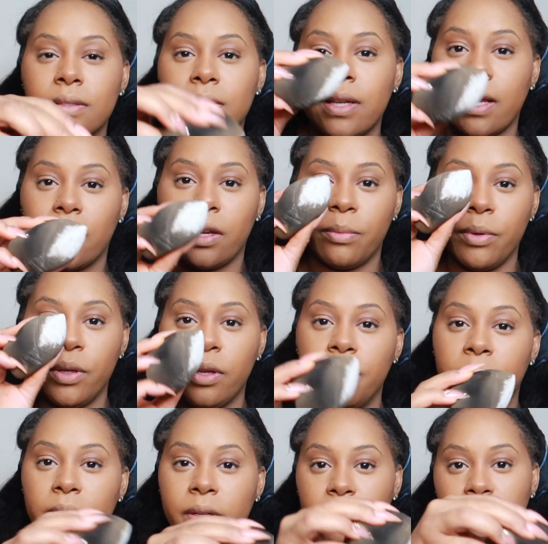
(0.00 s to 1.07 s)
take your beauty
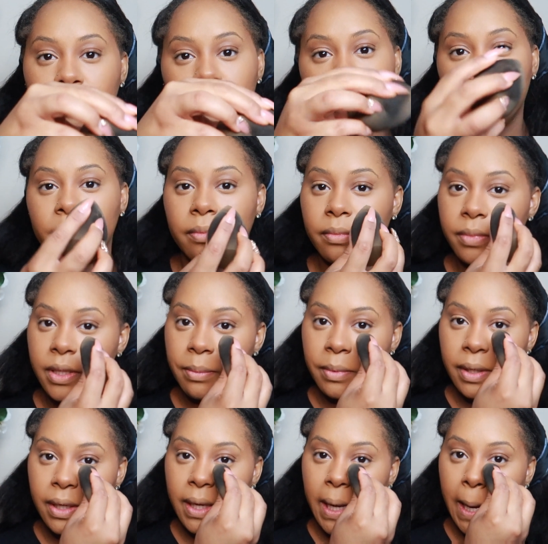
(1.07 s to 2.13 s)
blender, dip
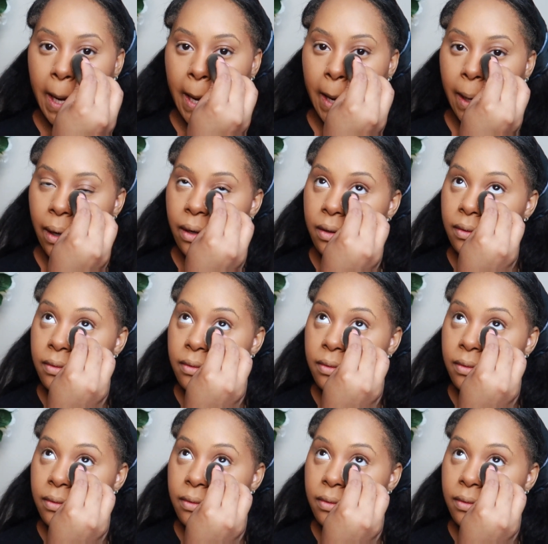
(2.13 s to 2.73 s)
in there,